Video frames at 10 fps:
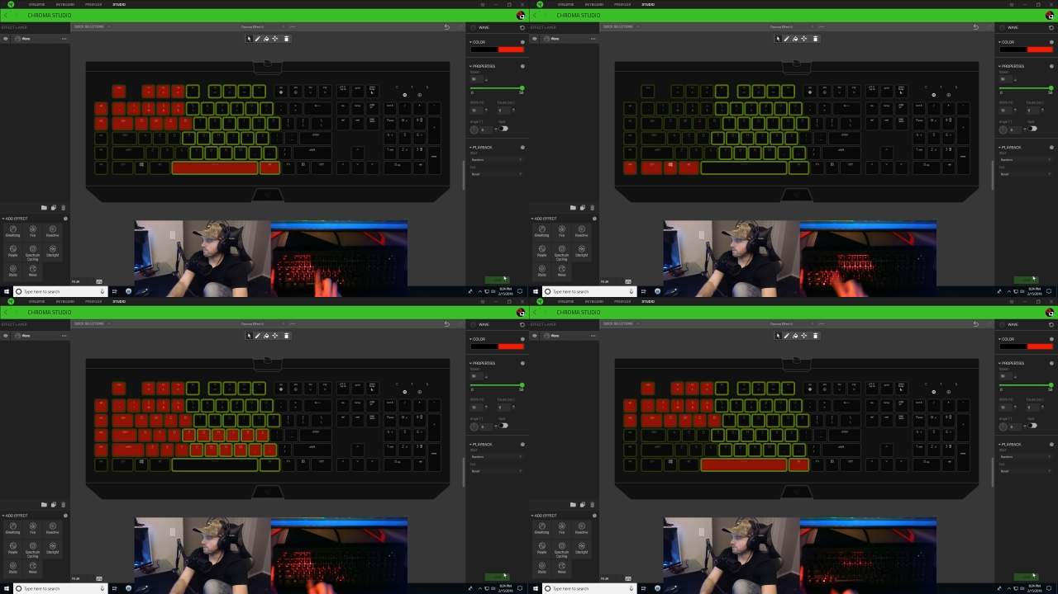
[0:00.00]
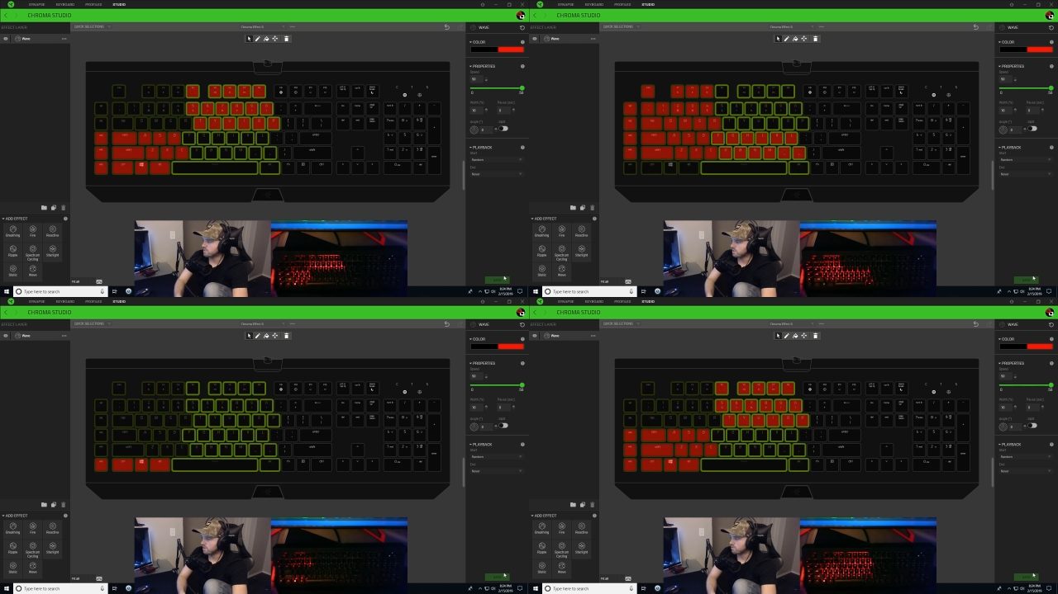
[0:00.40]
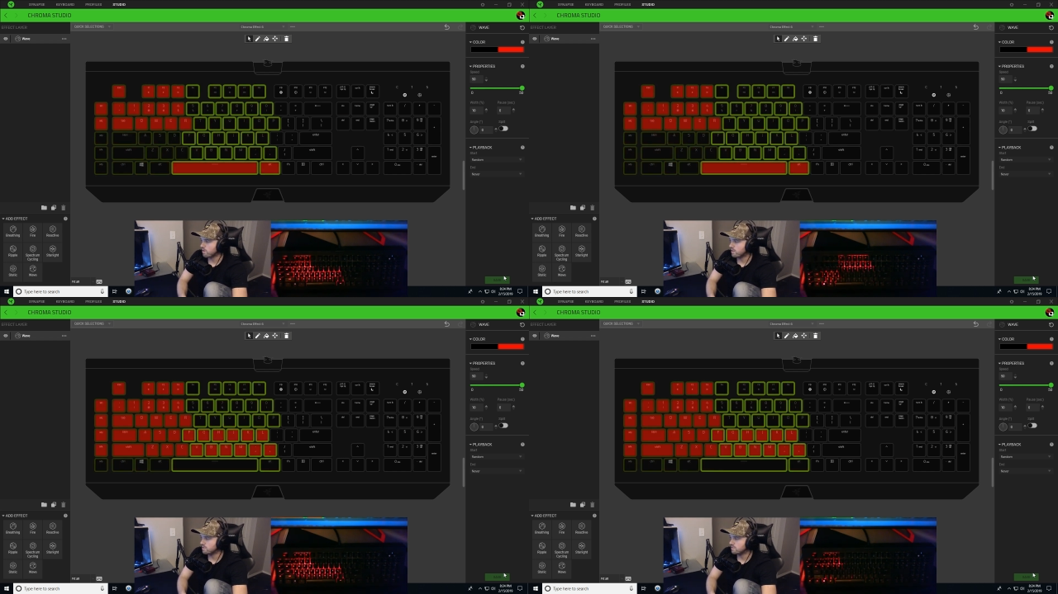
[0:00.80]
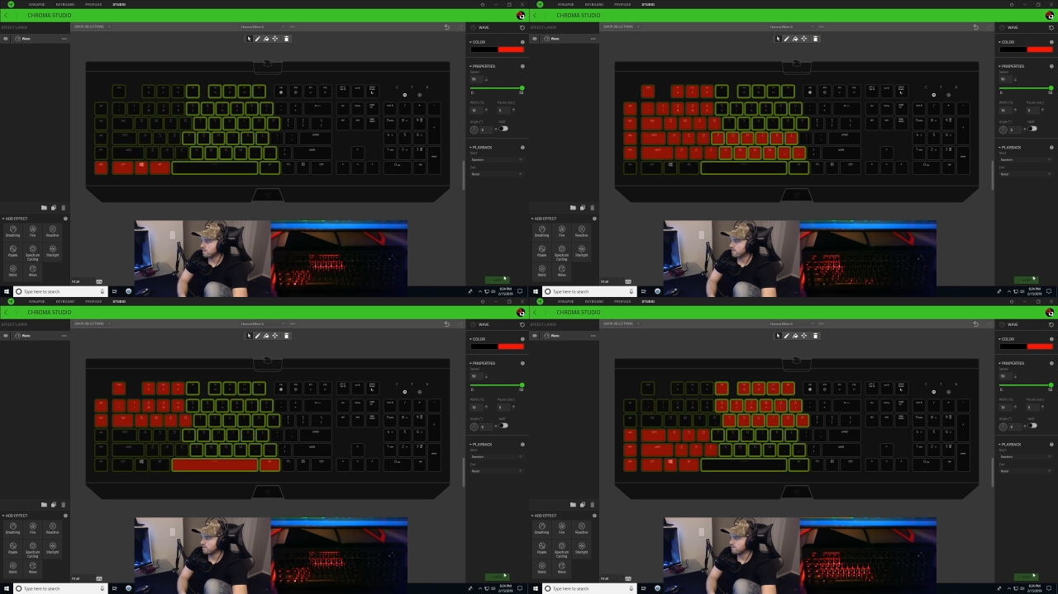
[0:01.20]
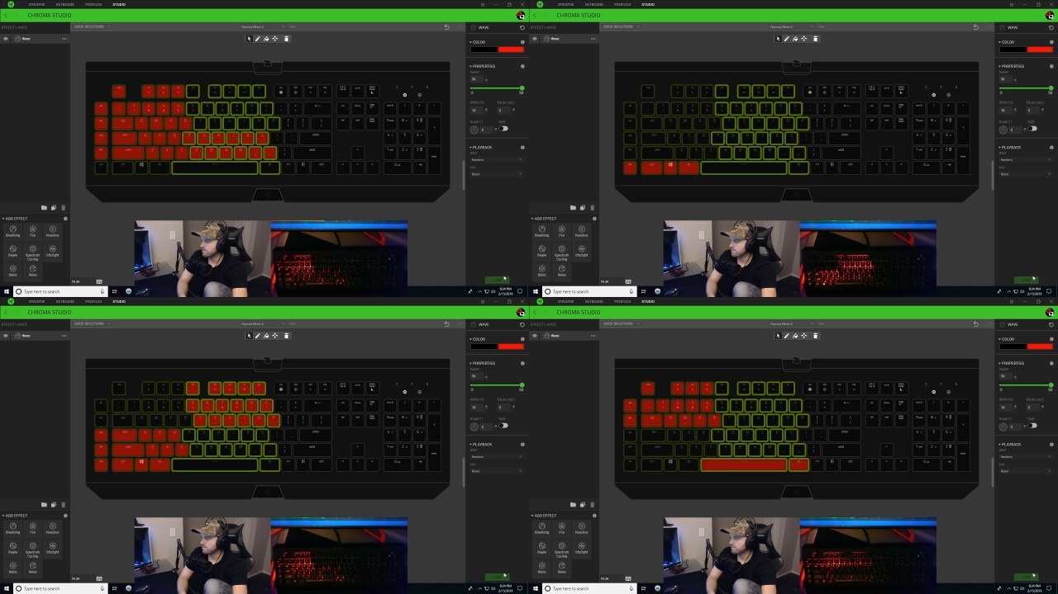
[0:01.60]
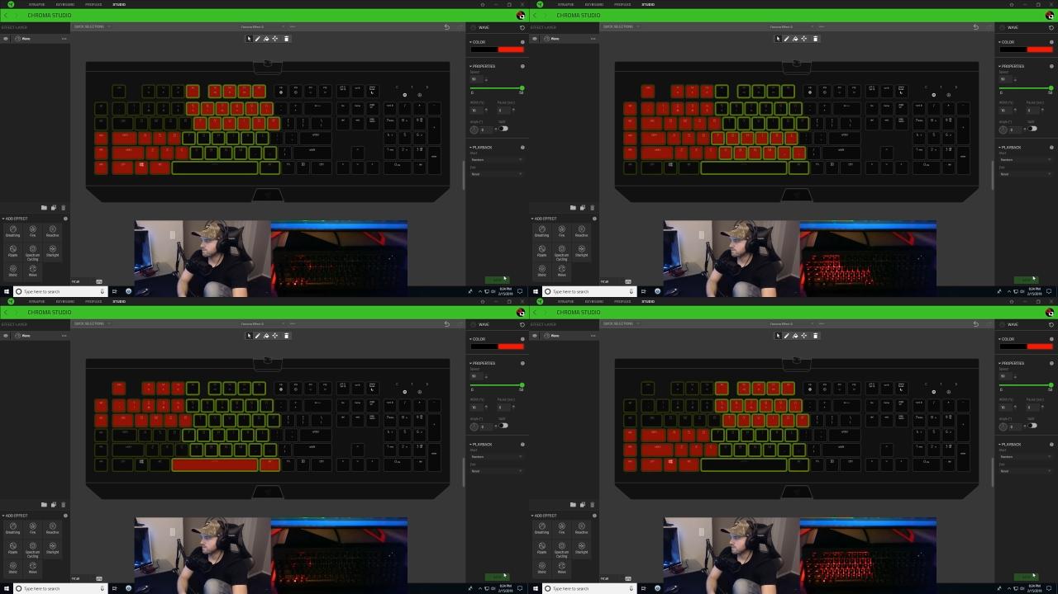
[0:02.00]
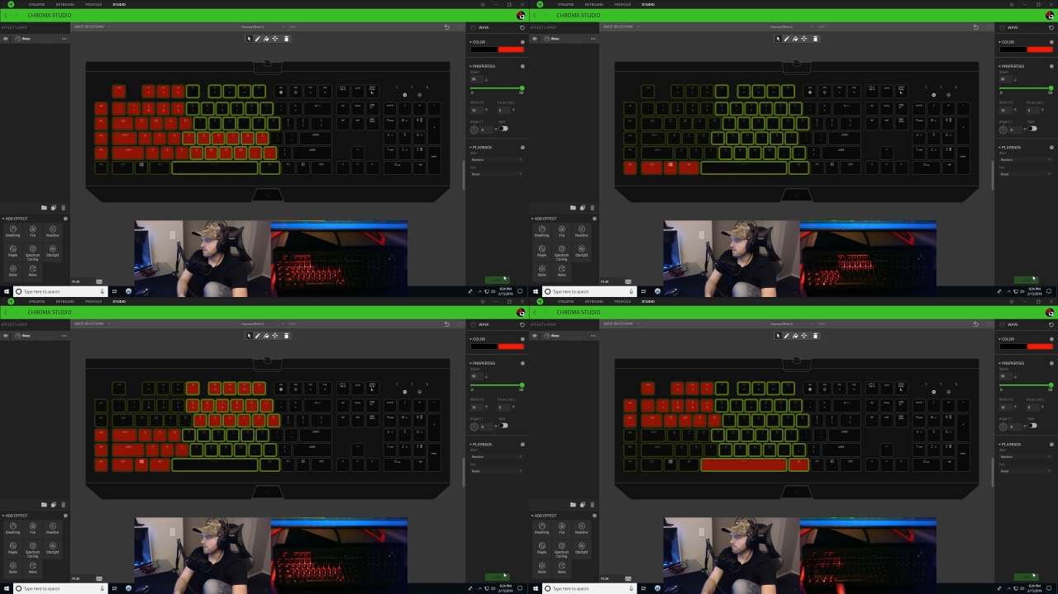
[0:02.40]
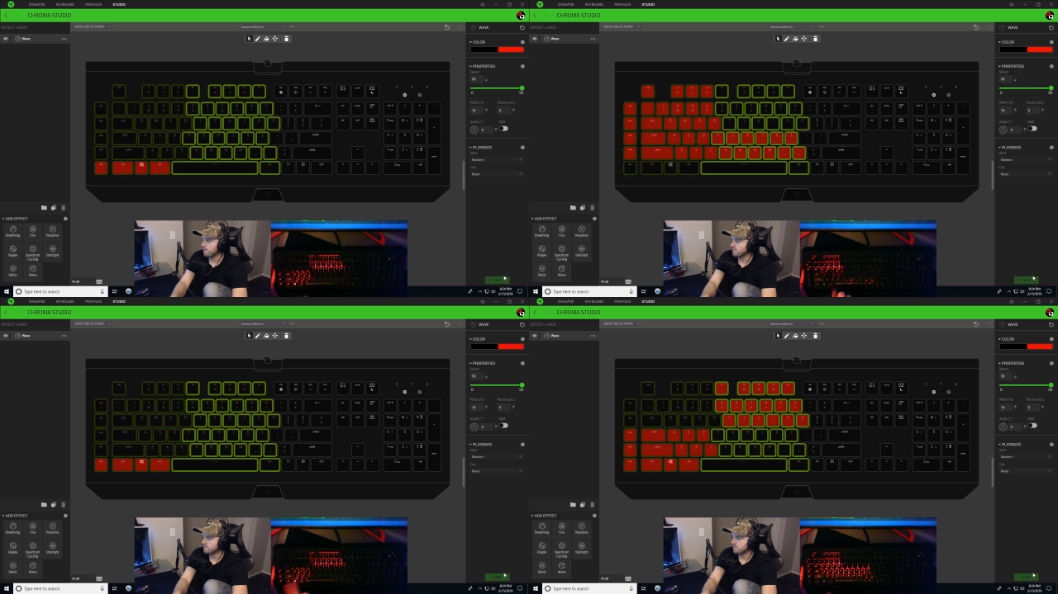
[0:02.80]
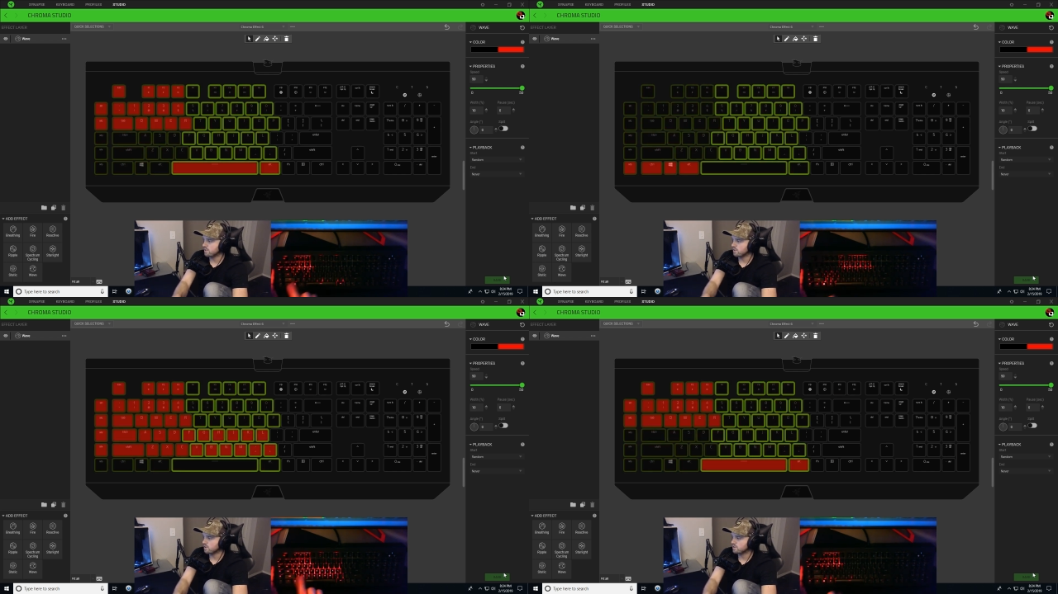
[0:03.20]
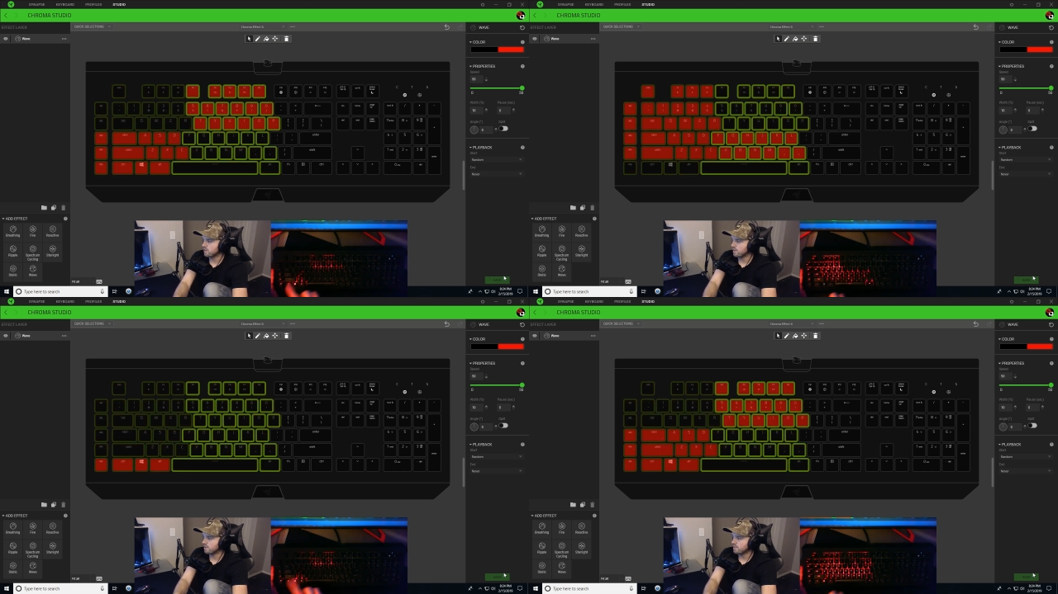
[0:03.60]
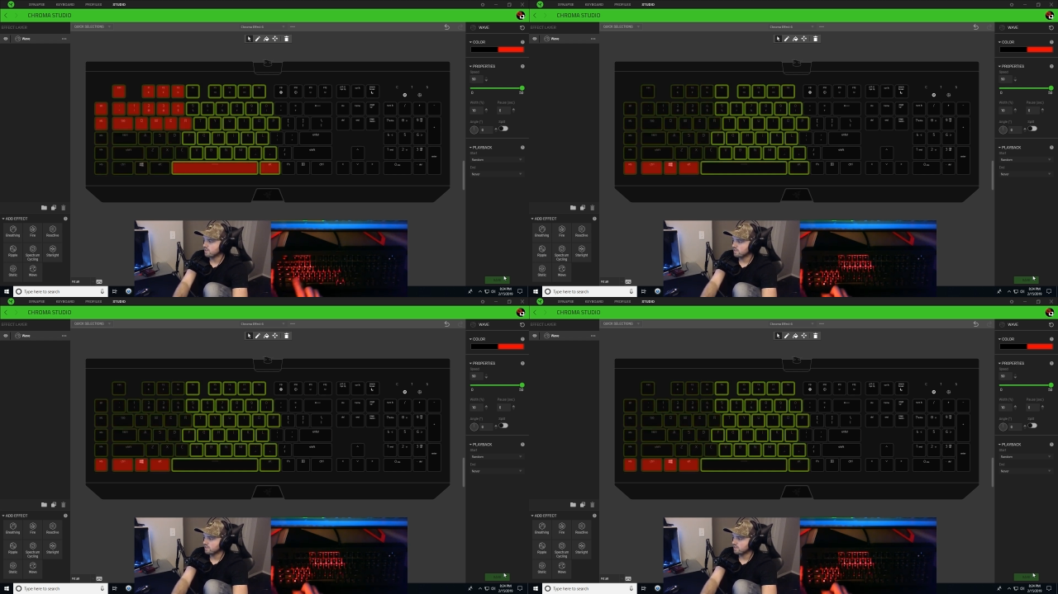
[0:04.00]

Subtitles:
No face is visible, so there are no lips to read.